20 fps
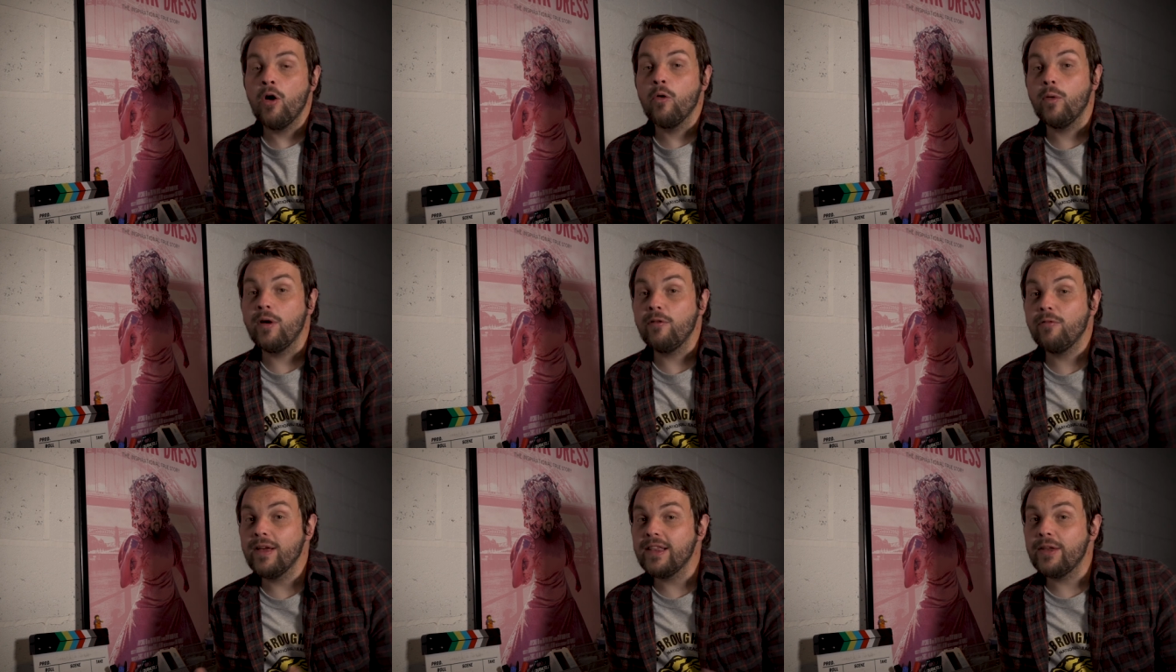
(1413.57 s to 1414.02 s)

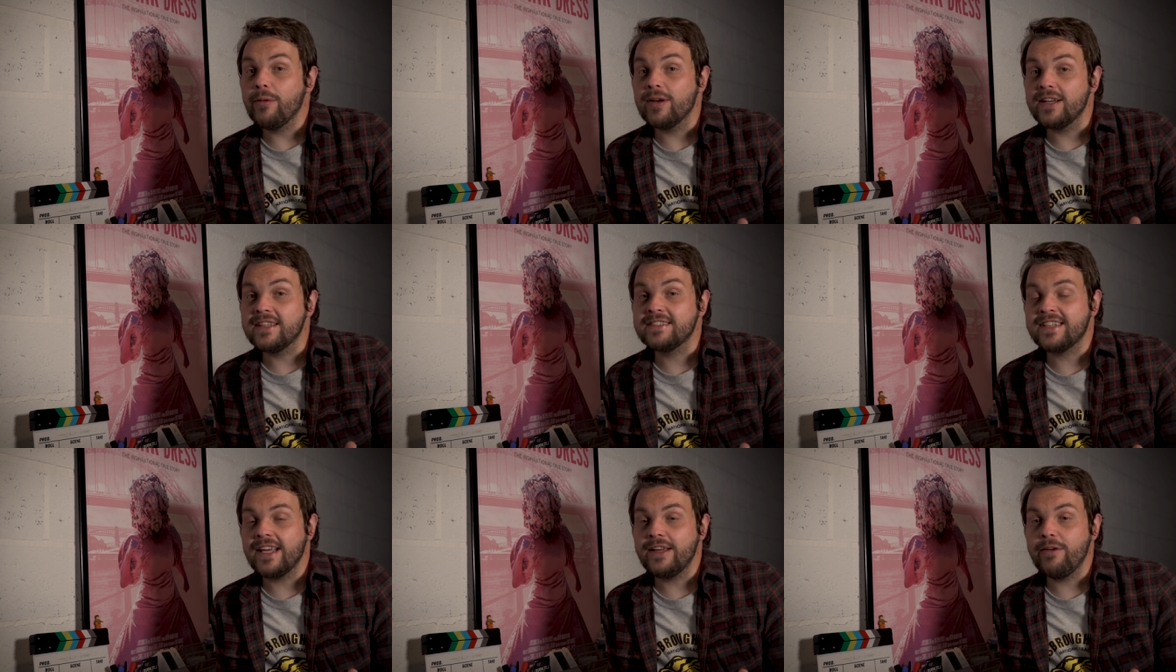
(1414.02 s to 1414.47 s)
We really want
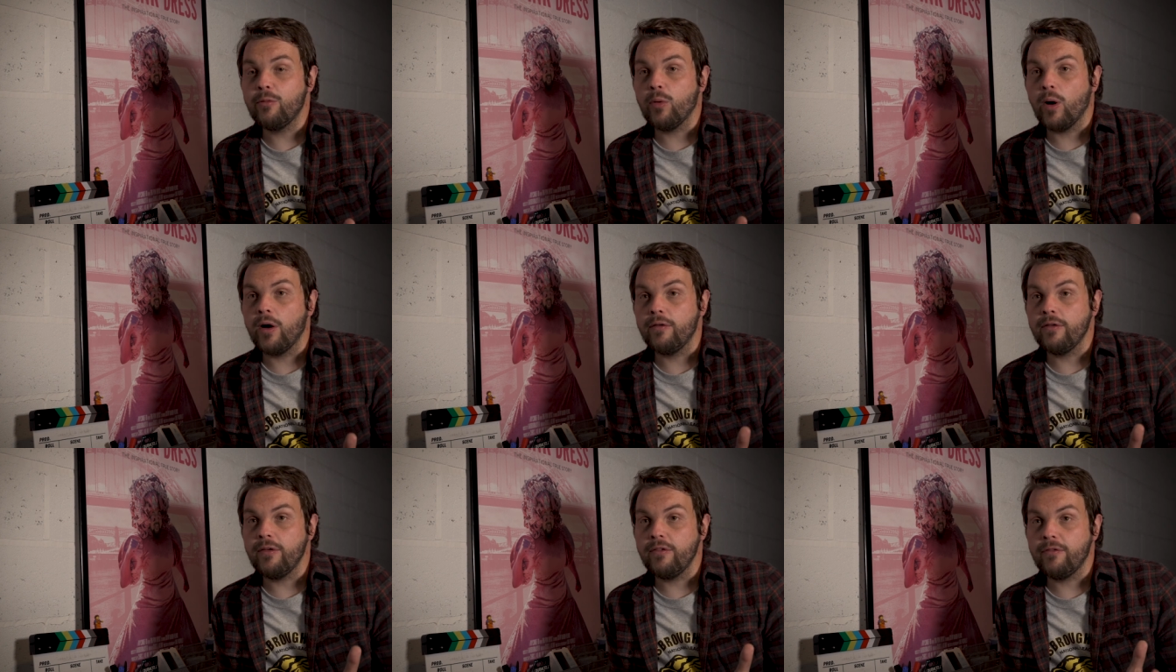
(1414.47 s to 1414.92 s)
to see
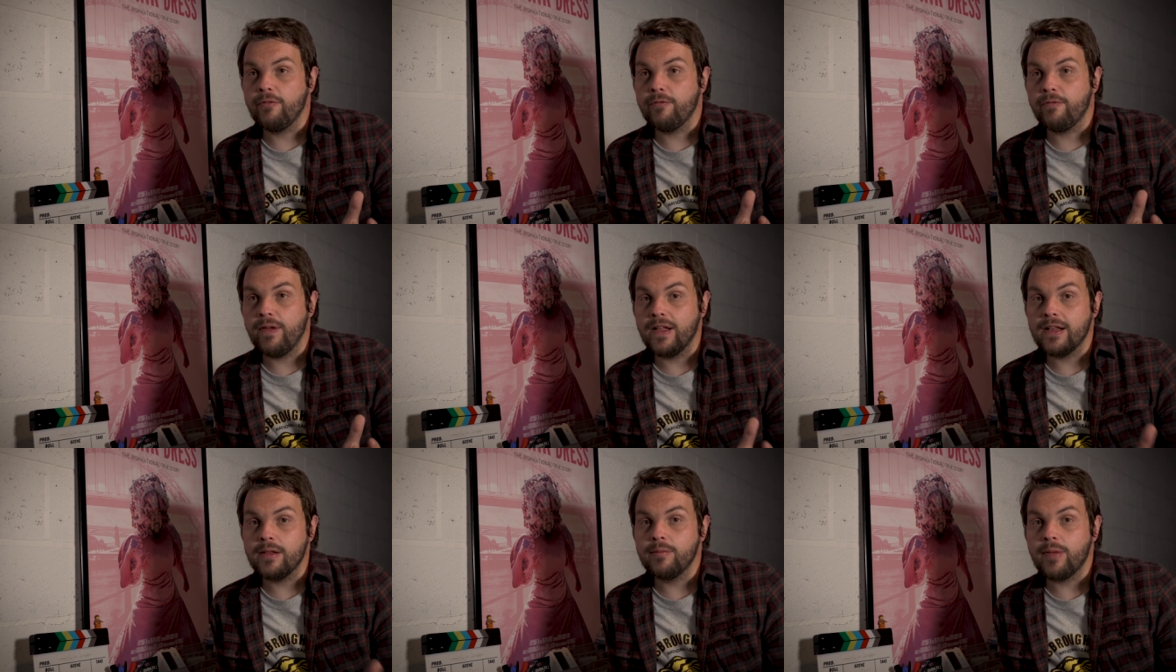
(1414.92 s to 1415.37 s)
what
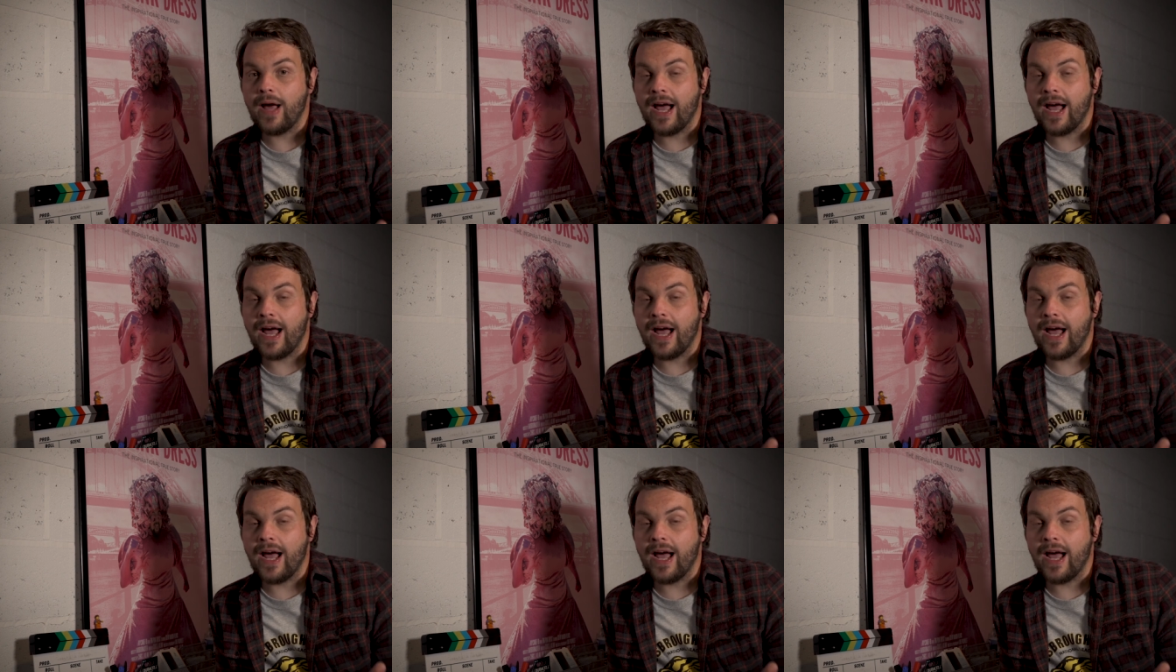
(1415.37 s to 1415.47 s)
film